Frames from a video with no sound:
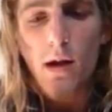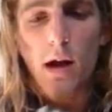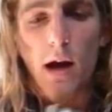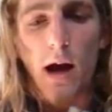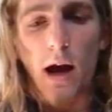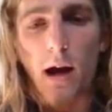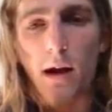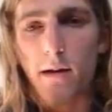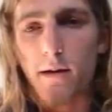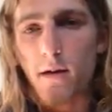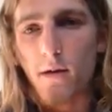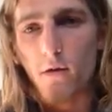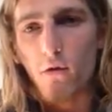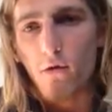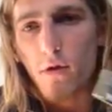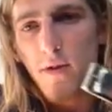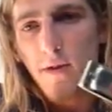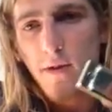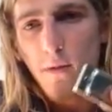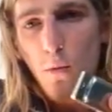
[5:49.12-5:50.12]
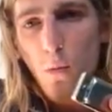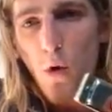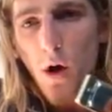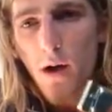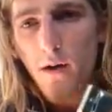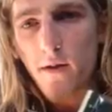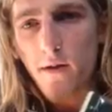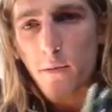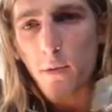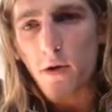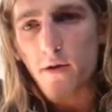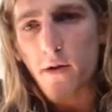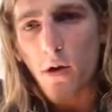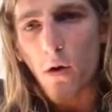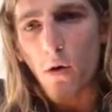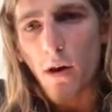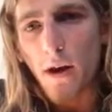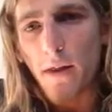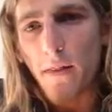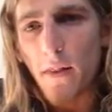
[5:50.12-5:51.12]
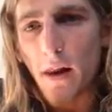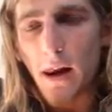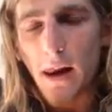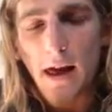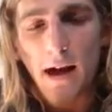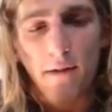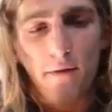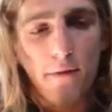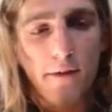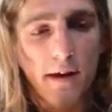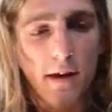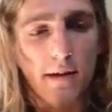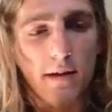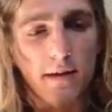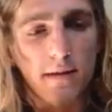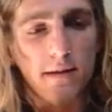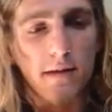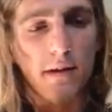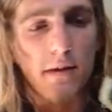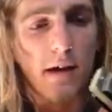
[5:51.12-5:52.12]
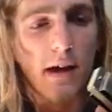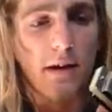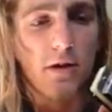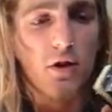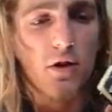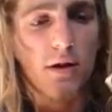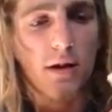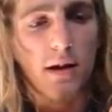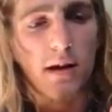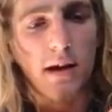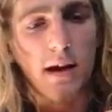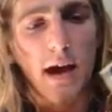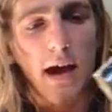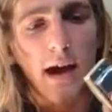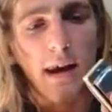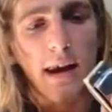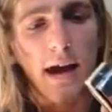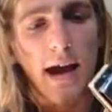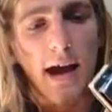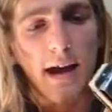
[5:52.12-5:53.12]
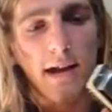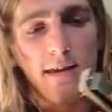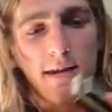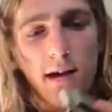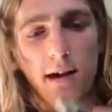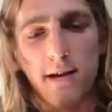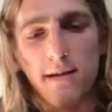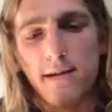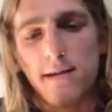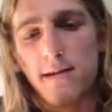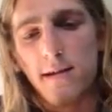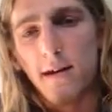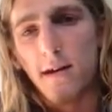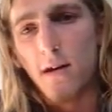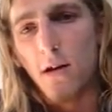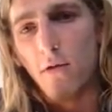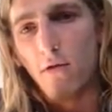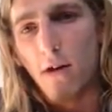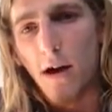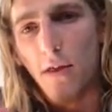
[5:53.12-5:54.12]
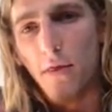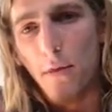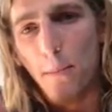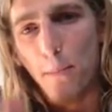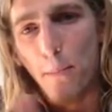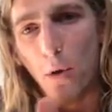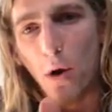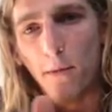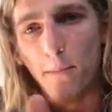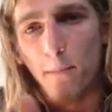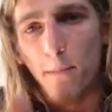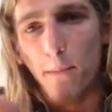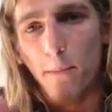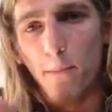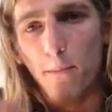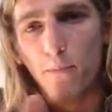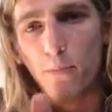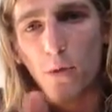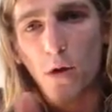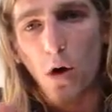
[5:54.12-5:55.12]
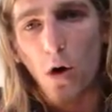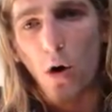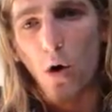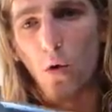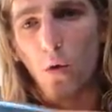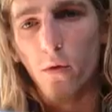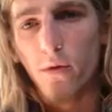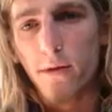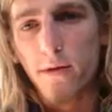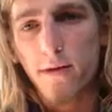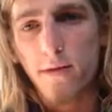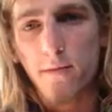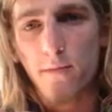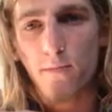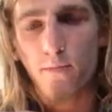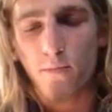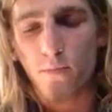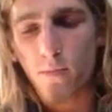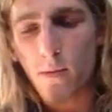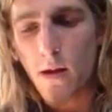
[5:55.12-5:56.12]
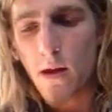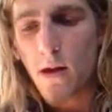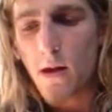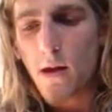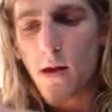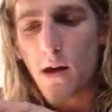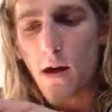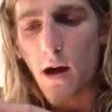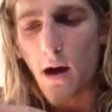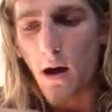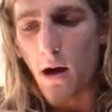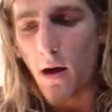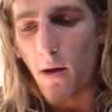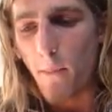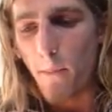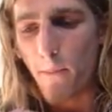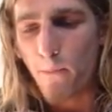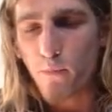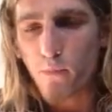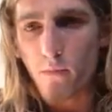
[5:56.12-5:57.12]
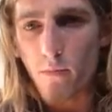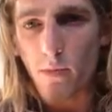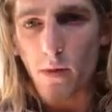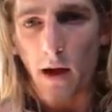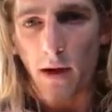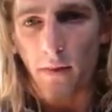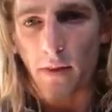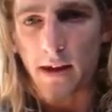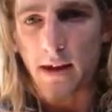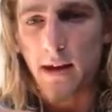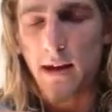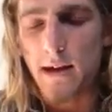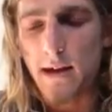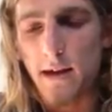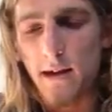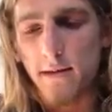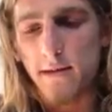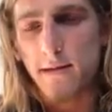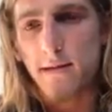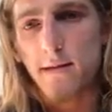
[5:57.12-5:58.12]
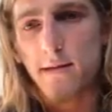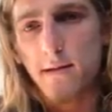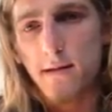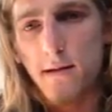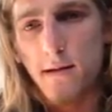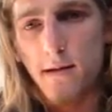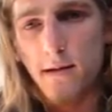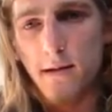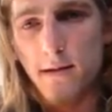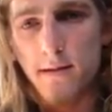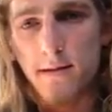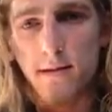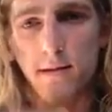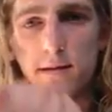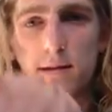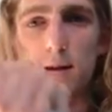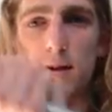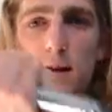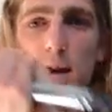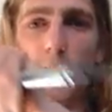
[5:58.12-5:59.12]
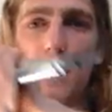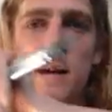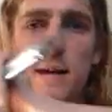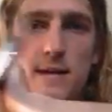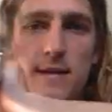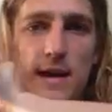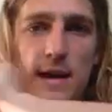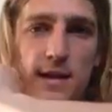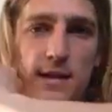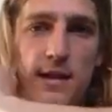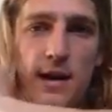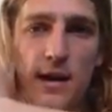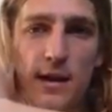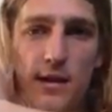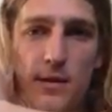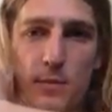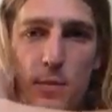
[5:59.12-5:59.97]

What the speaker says: And the reason why you're supposed to hold it in the left is that then you can get an airtight seal around the bottom holes, and the key is to get it as airtight as